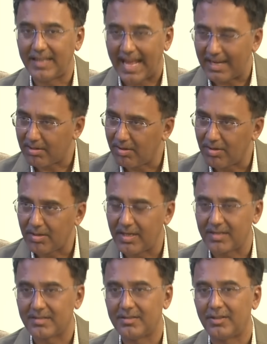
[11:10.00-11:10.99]
that
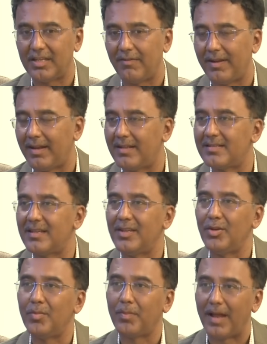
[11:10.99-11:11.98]
context, you know, given that it's a
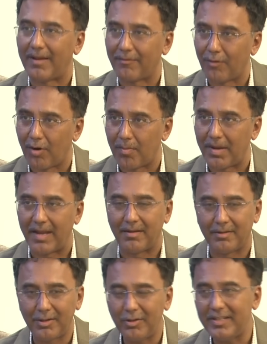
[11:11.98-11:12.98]
new platform
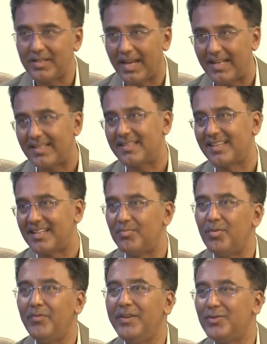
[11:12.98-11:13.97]
and you know, it, as I said, it's
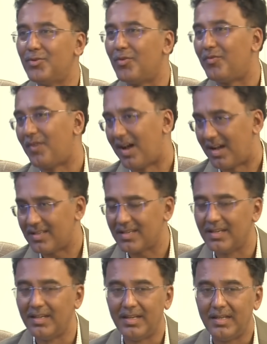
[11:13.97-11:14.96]
moving so fast,
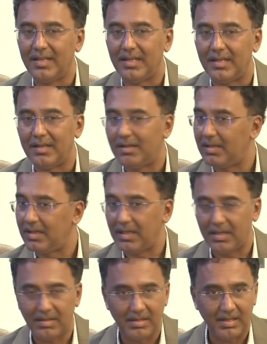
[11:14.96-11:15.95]
mm.
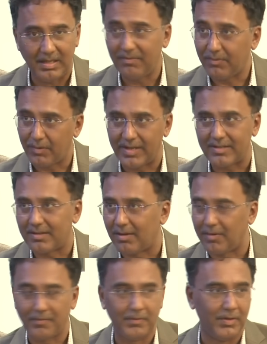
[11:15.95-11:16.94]
if, question,
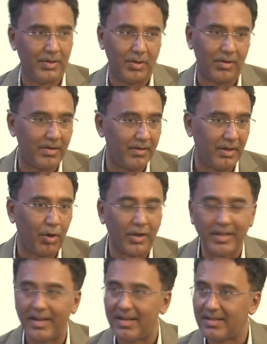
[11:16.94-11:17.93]
if you know, the, the,
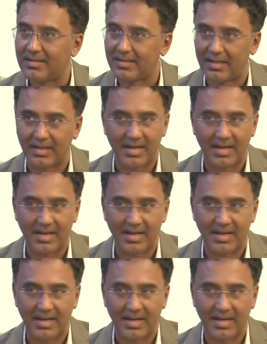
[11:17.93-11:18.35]
audience and the